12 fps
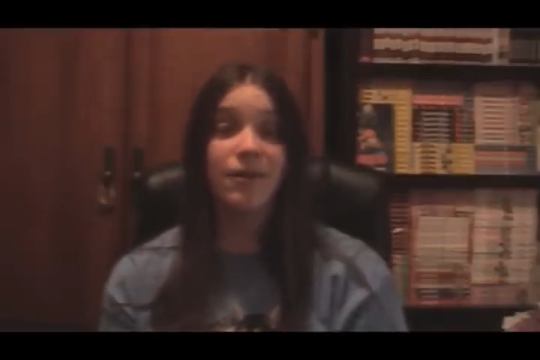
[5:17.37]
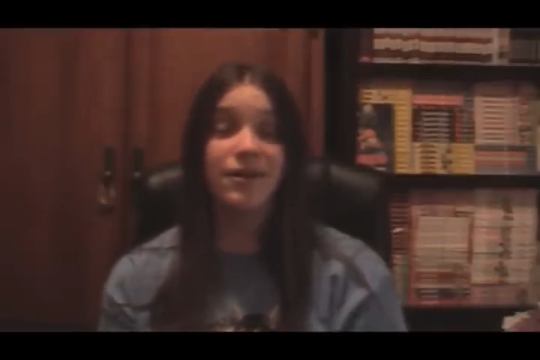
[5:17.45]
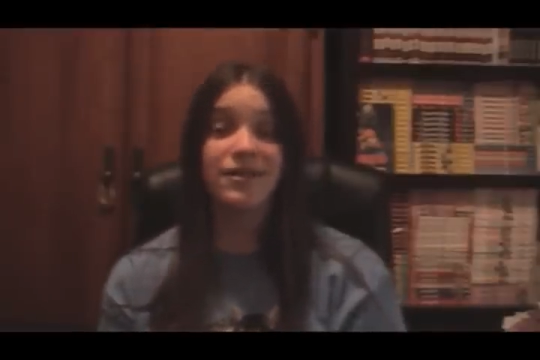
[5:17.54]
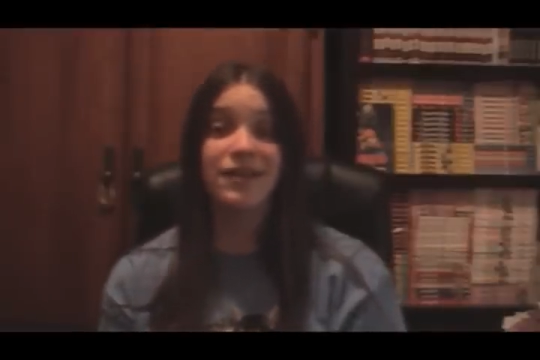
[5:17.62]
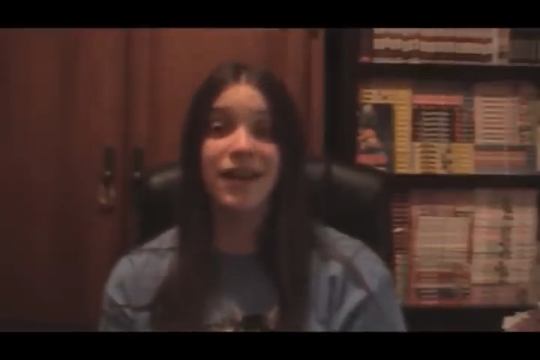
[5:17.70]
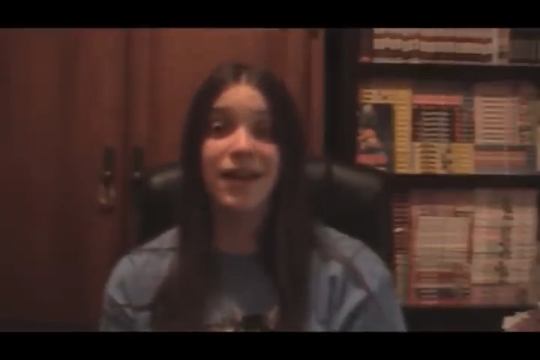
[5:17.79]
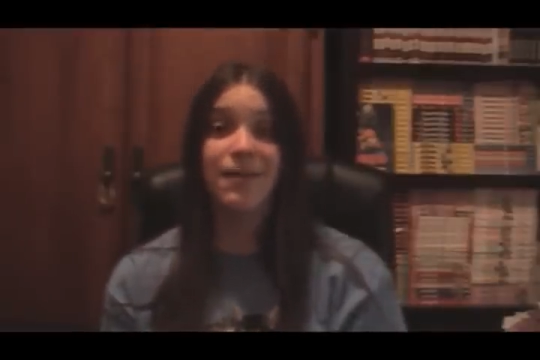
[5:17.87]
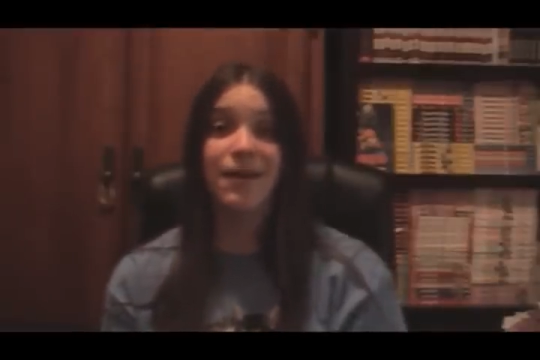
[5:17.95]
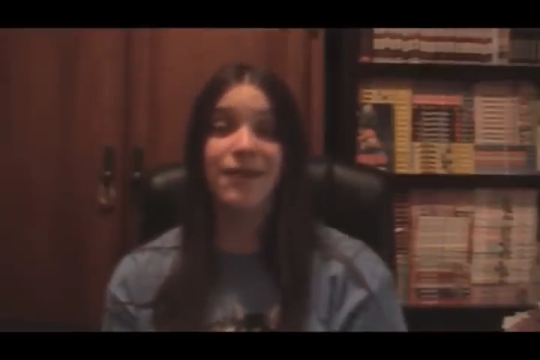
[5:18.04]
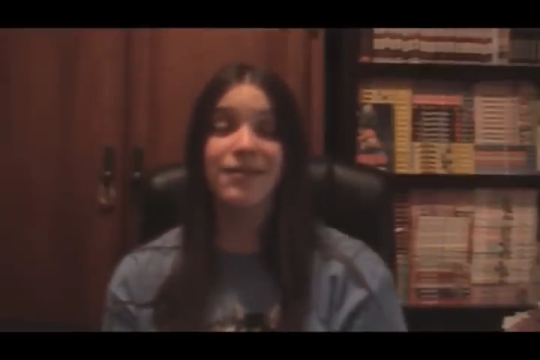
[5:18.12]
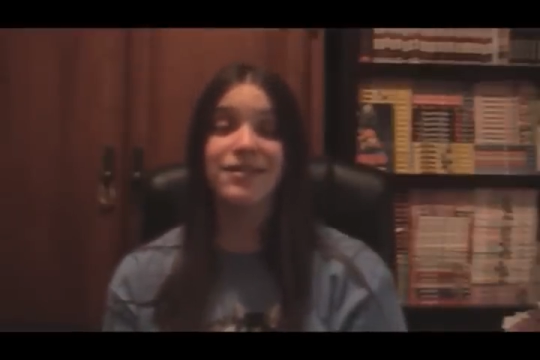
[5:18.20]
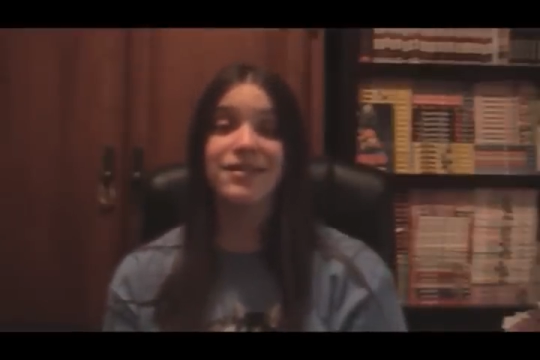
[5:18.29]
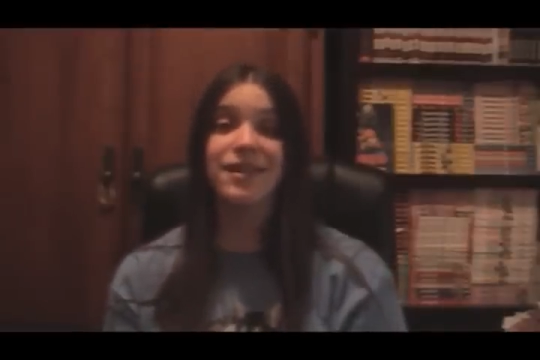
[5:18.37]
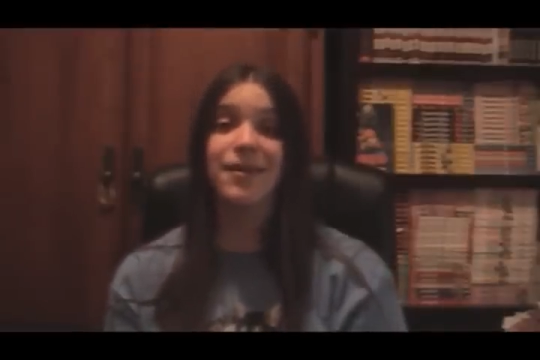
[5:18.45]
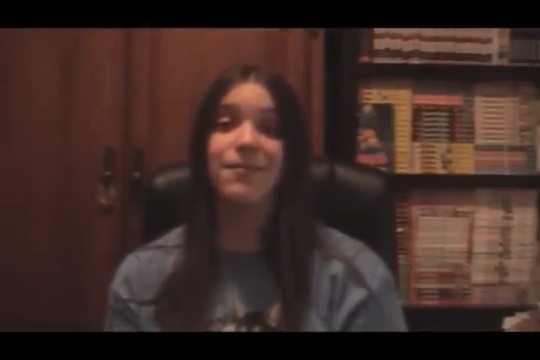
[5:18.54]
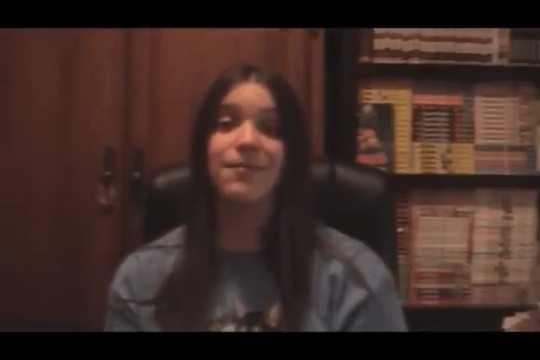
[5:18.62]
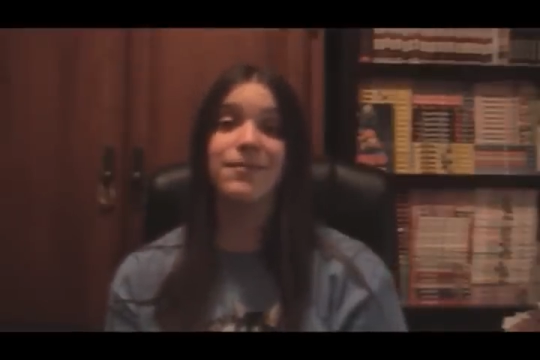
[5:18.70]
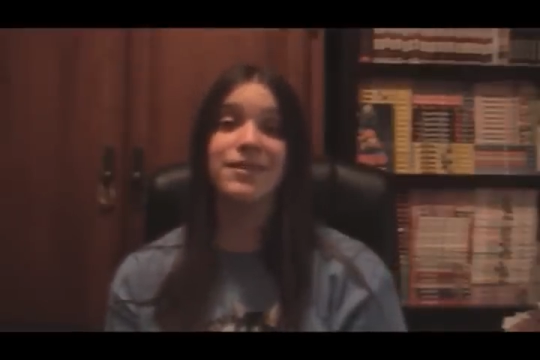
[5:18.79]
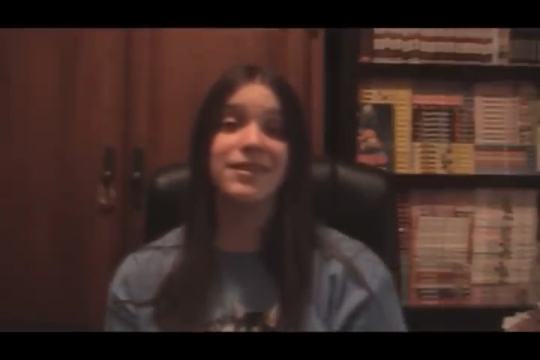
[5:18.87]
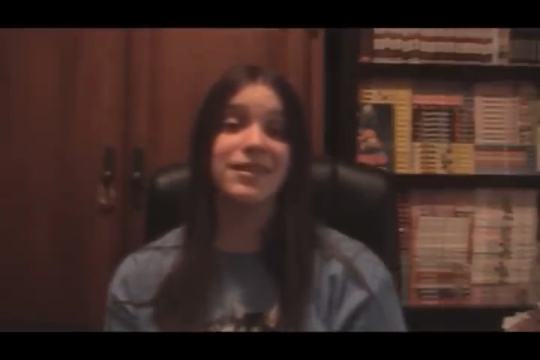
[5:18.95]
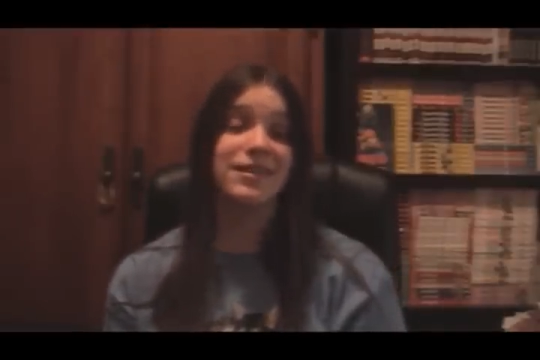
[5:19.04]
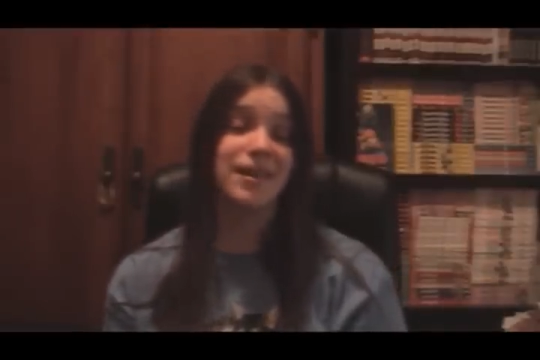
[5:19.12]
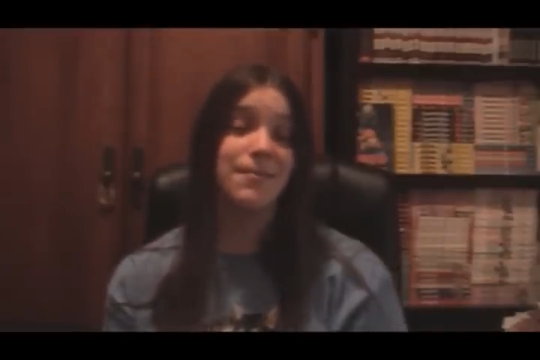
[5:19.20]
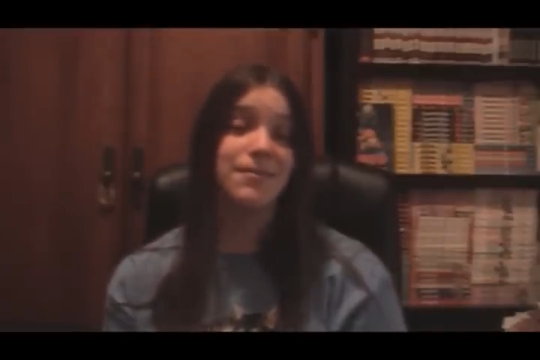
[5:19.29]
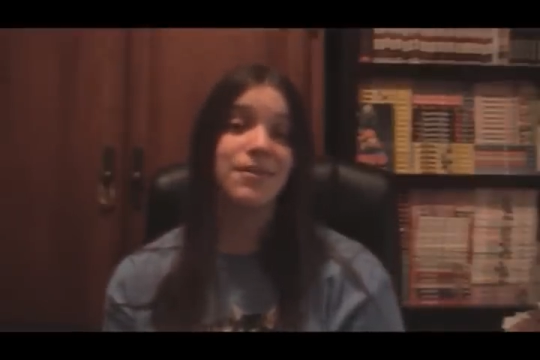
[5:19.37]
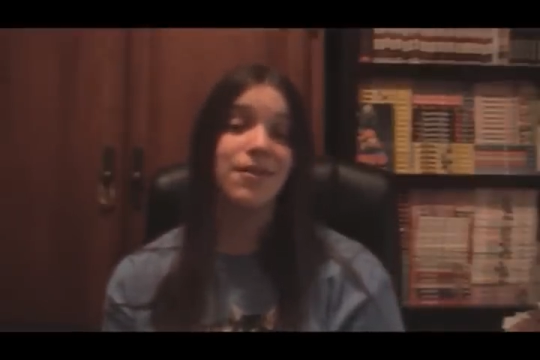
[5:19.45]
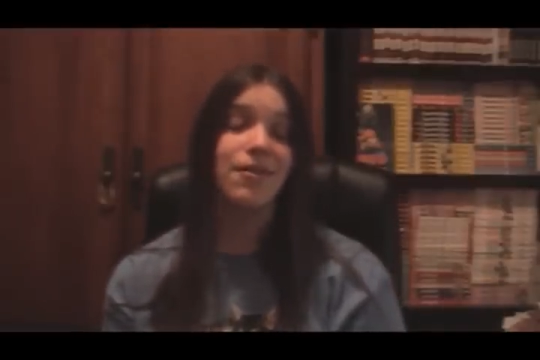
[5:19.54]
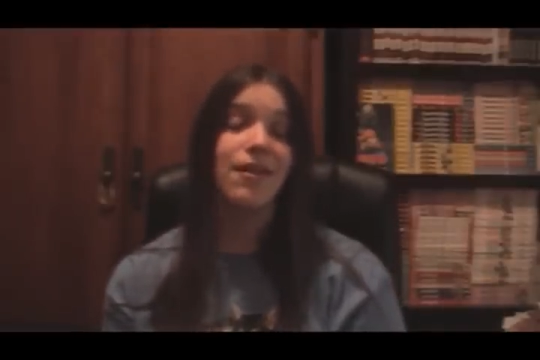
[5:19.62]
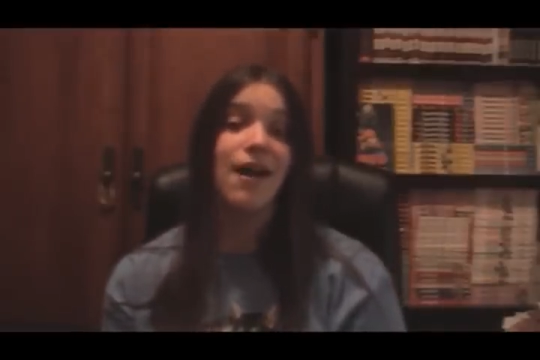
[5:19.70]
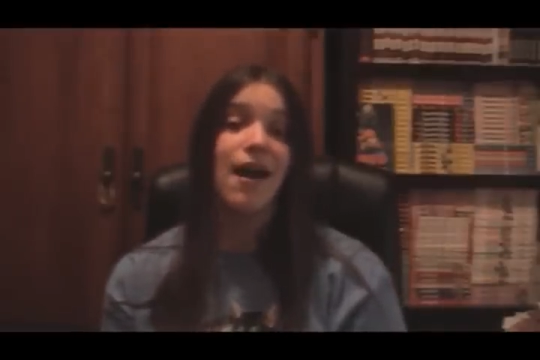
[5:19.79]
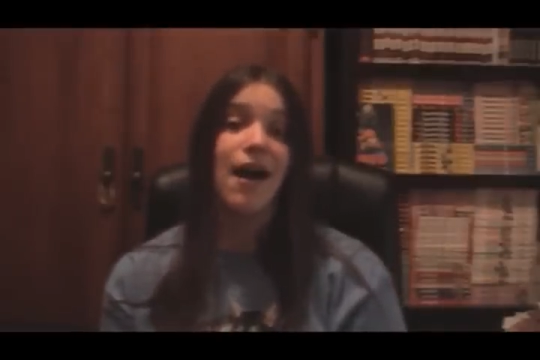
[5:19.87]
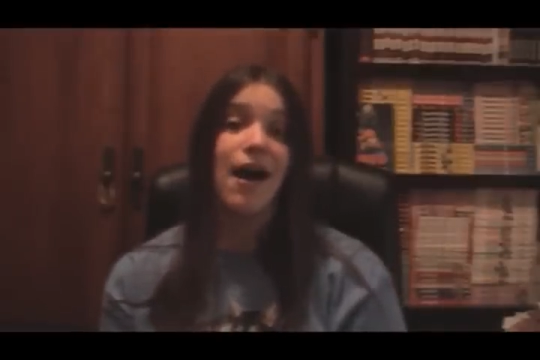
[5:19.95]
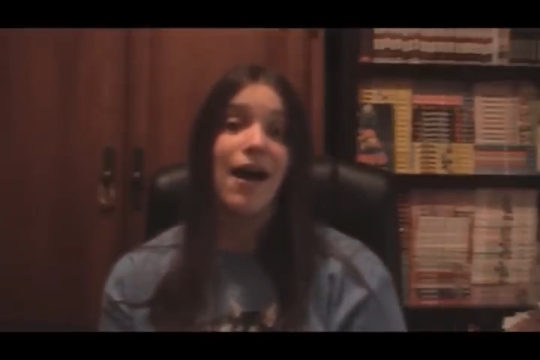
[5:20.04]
going to say about this episode.